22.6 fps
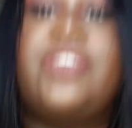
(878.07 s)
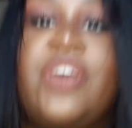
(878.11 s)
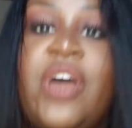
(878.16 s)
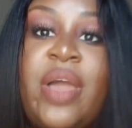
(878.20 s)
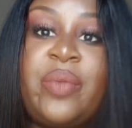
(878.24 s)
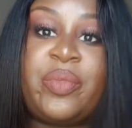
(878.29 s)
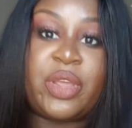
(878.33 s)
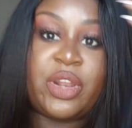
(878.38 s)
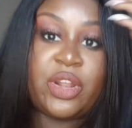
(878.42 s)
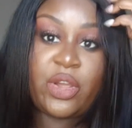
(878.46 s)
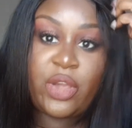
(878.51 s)
so
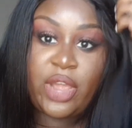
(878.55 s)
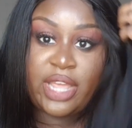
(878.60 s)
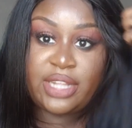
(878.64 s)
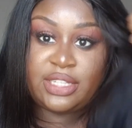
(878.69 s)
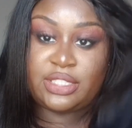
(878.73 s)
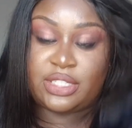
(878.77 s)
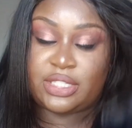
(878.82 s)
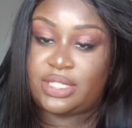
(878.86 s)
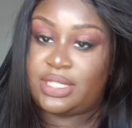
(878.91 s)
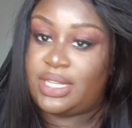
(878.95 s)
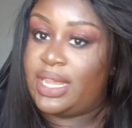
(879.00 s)
I'm gonna go ahead
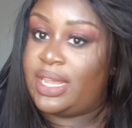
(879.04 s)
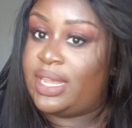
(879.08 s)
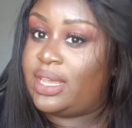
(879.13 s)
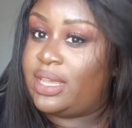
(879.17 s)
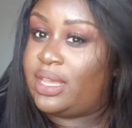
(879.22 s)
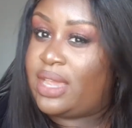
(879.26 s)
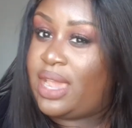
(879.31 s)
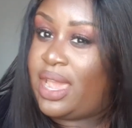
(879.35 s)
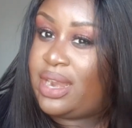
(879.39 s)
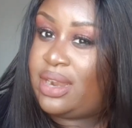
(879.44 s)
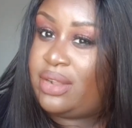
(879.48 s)
and just
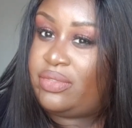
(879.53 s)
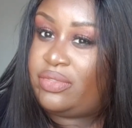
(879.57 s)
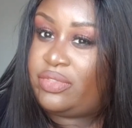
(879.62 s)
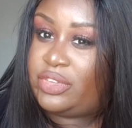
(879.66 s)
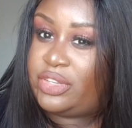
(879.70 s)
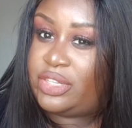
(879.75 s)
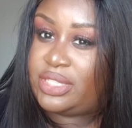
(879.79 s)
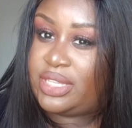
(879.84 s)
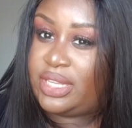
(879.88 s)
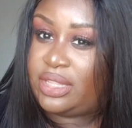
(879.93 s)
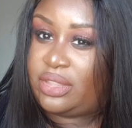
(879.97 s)
take kind of
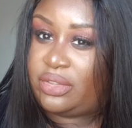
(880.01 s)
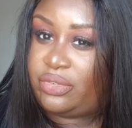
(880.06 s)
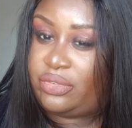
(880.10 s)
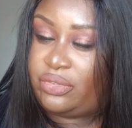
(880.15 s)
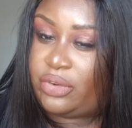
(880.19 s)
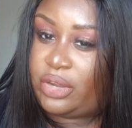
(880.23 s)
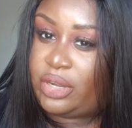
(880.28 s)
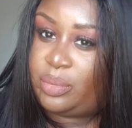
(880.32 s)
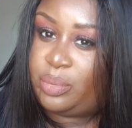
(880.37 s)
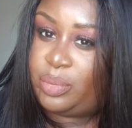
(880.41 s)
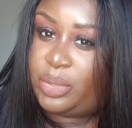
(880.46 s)
just like the
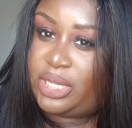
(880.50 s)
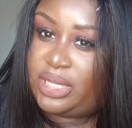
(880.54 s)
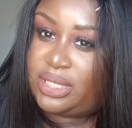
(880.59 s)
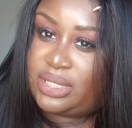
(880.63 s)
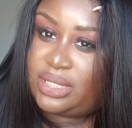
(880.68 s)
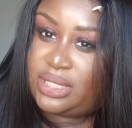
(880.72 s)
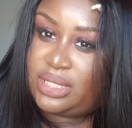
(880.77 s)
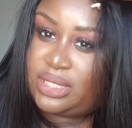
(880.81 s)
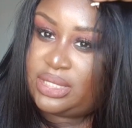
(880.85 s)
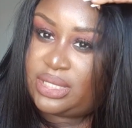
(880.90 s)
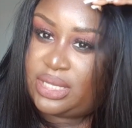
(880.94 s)
front
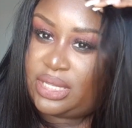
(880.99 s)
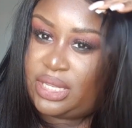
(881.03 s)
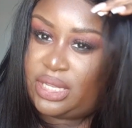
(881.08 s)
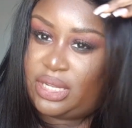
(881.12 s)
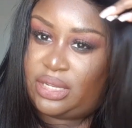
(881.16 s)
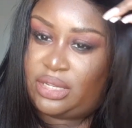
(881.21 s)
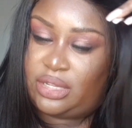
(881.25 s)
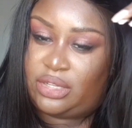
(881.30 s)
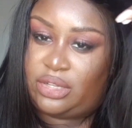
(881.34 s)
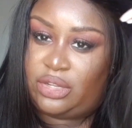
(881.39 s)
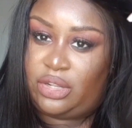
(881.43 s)
pieces and
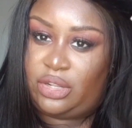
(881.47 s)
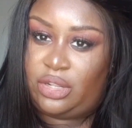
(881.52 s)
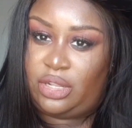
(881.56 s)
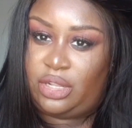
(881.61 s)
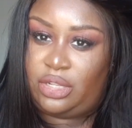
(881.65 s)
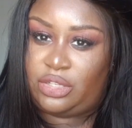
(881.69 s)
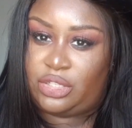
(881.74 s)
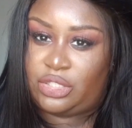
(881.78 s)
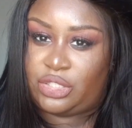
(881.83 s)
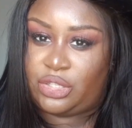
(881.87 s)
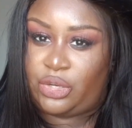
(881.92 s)
then
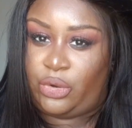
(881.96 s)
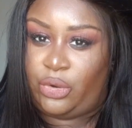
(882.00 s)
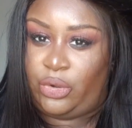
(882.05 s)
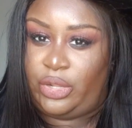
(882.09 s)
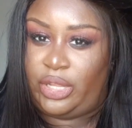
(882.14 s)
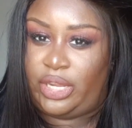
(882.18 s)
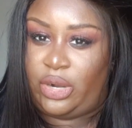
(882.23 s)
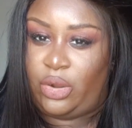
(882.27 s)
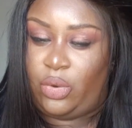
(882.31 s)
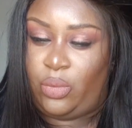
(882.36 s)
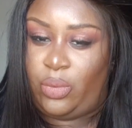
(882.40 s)
just
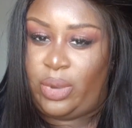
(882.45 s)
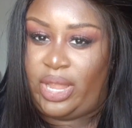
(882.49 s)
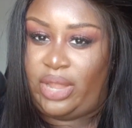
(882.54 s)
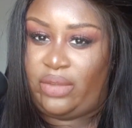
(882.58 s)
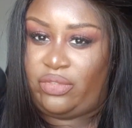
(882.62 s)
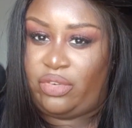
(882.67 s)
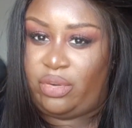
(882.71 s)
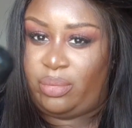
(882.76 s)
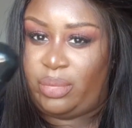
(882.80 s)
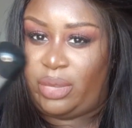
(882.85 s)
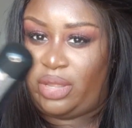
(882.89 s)
curl it away
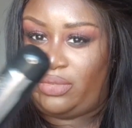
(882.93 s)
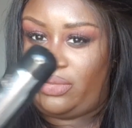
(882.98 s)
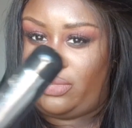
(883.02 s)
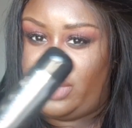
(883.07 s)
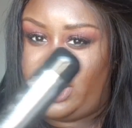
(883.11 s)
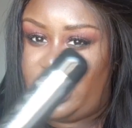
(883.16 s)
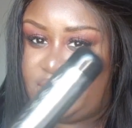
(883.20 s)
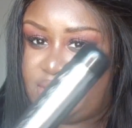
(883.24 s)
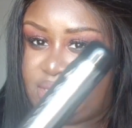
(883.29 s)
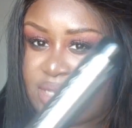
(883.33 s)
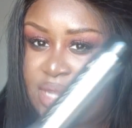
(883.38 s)
from my
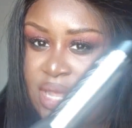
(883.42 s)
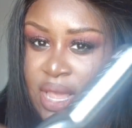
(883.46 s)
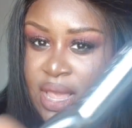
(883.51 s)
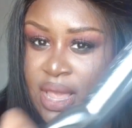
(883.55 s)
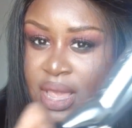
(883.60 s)
face.